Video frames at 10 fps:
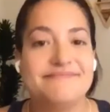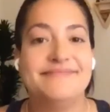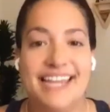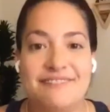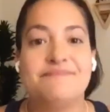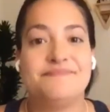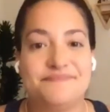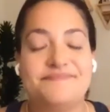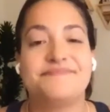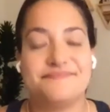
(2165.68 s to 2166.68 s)
Like, it's
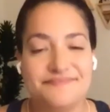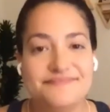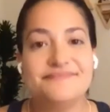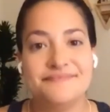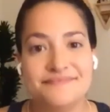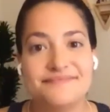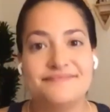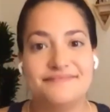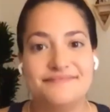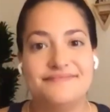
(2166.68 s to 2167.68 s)
like, I know there are
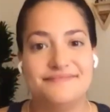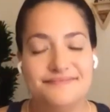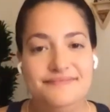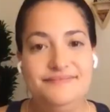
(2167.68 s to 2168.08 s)
people out there that